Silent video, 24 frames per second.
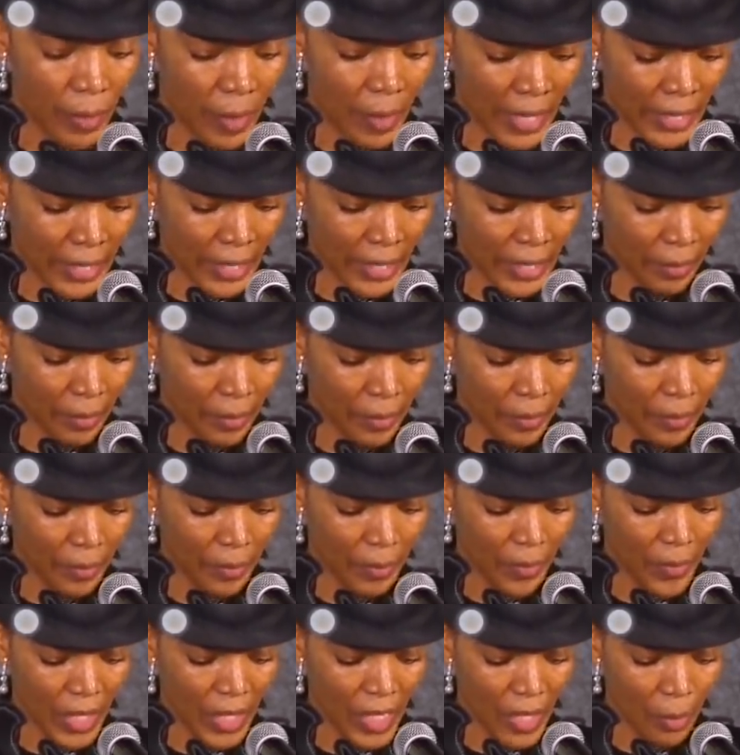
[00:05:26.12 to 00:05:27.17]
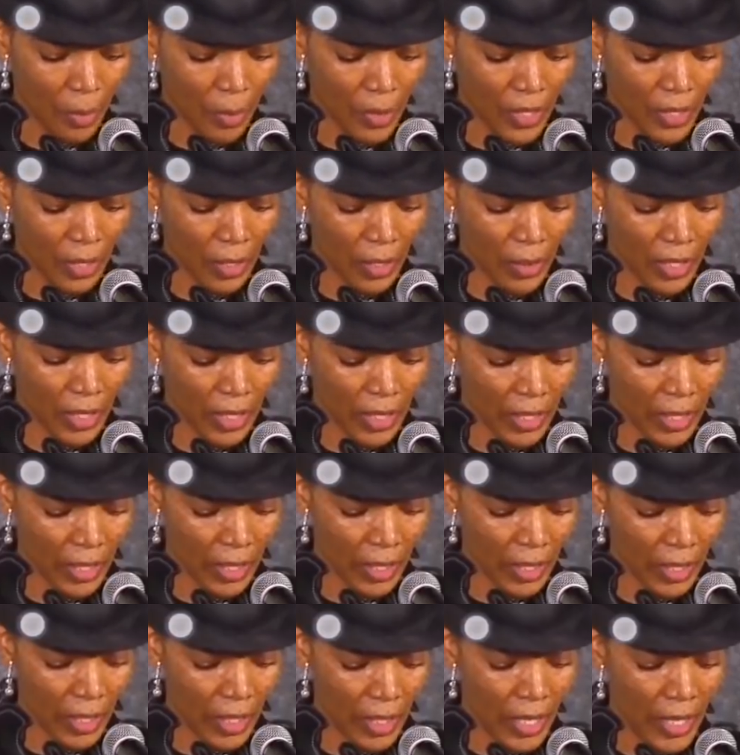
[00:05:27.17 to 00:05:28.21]
if you hadn't asked me for my phone
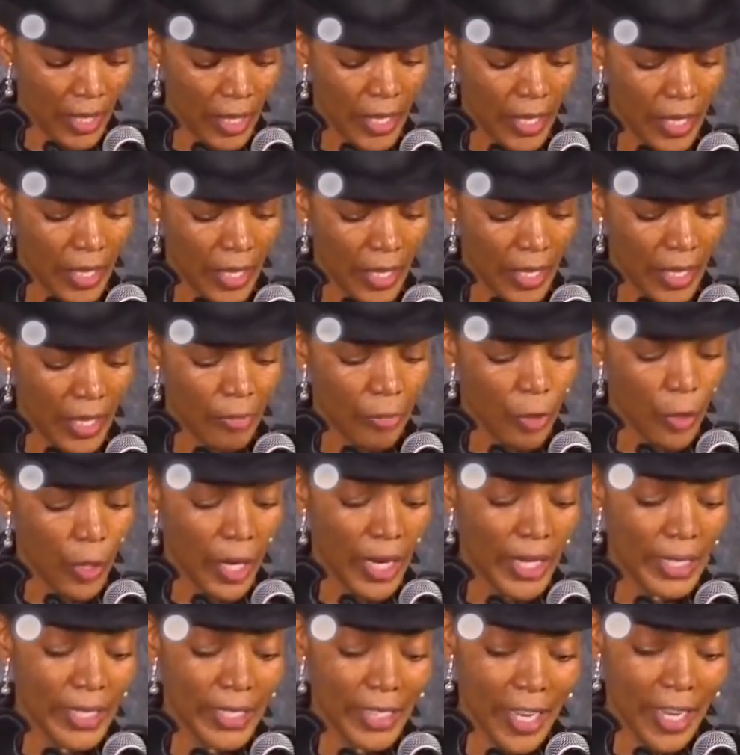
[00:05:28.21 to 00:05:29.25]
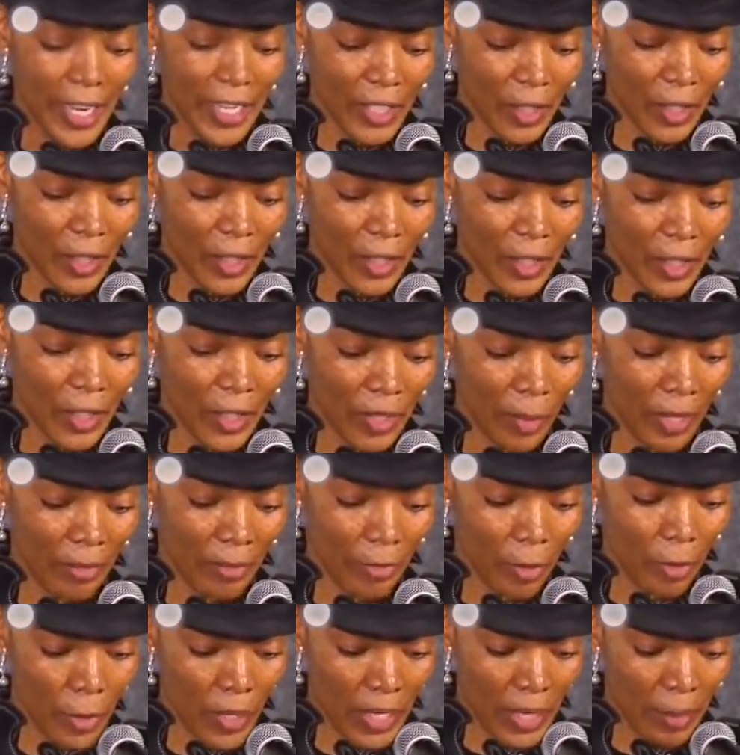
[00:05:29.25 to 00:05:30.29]
number, re ka borele
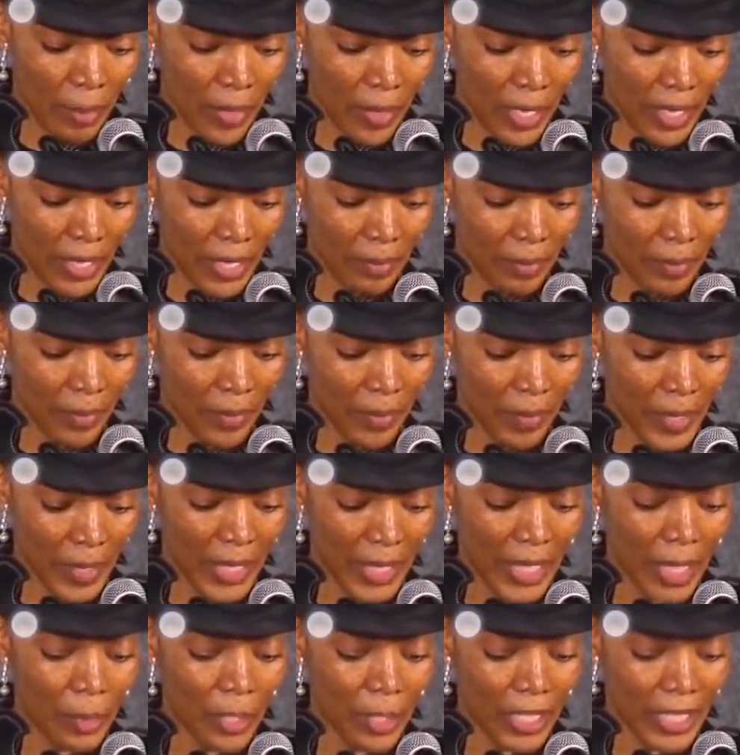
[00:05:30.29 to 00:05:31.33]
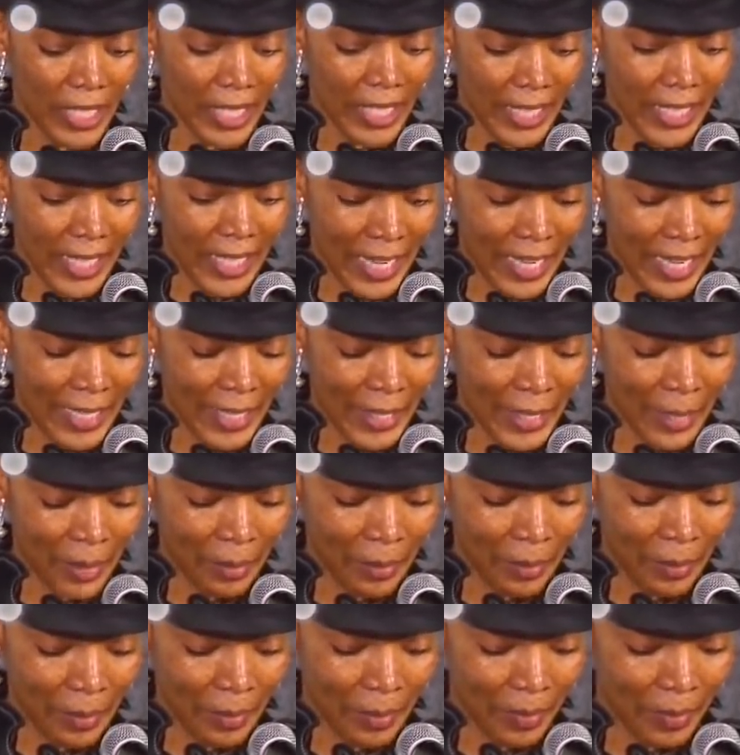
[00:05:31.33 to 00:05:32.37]
kae? If I had
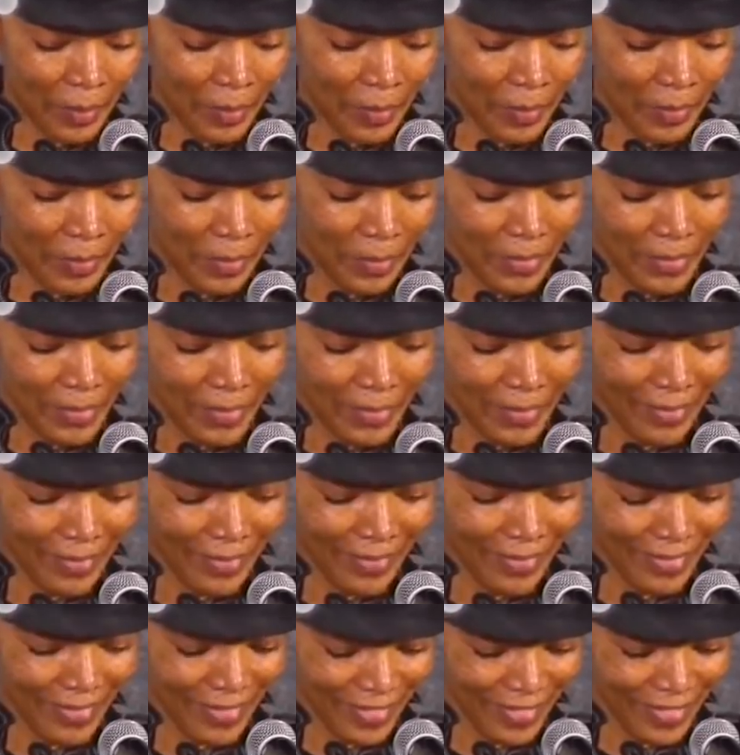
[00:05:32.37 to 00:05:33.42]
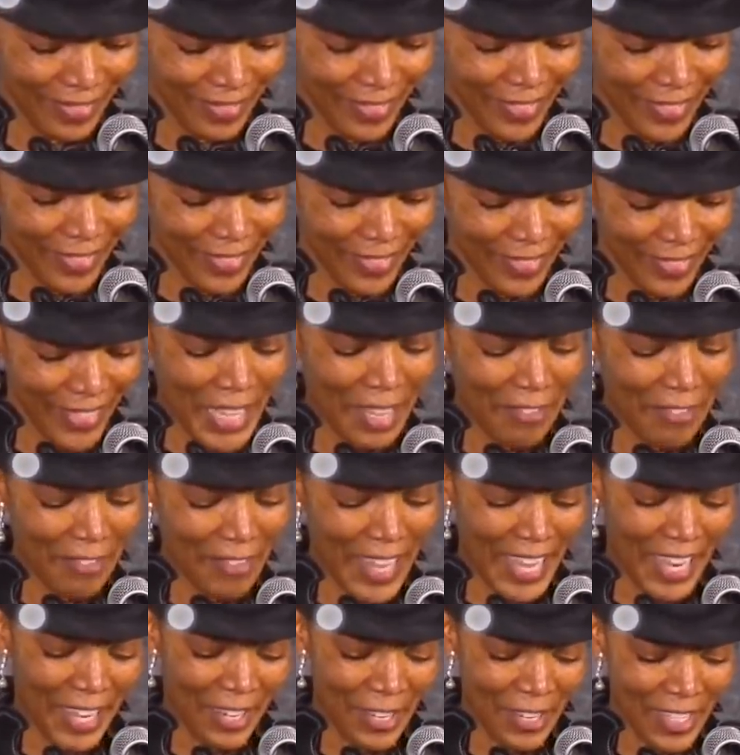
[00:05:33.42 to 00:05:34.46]
not kissed you on day 3,
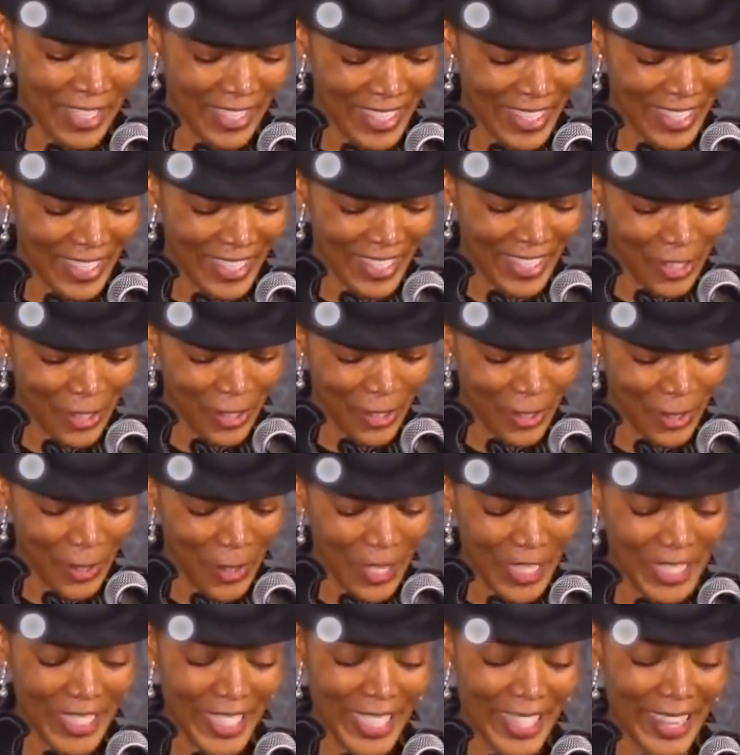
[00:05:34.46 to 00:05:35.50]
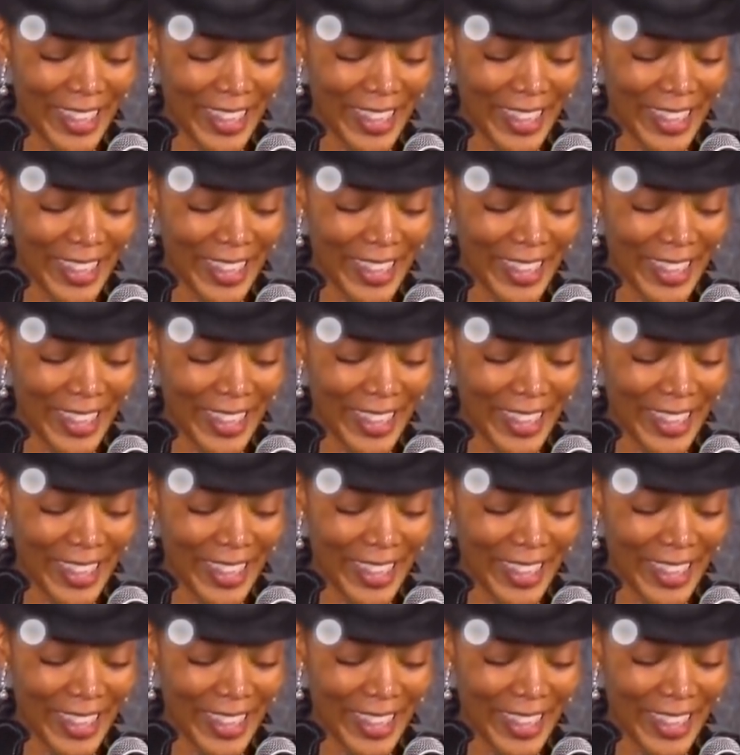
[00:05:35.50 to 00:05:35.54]
re ka borele kae?